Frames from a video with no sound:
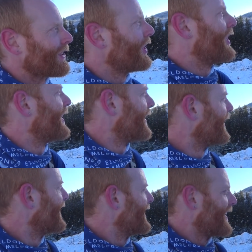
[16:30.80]
a
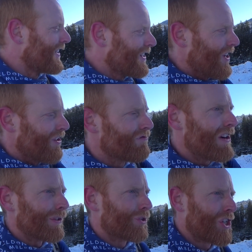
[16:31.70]

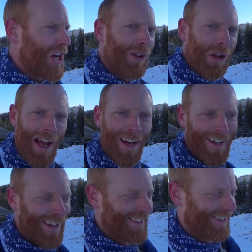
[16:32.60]
real chill
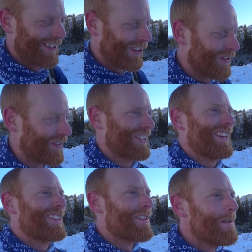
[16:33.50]
all of a
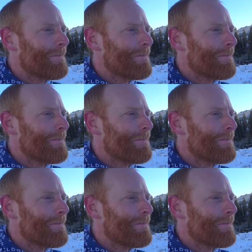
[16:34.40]
sudden.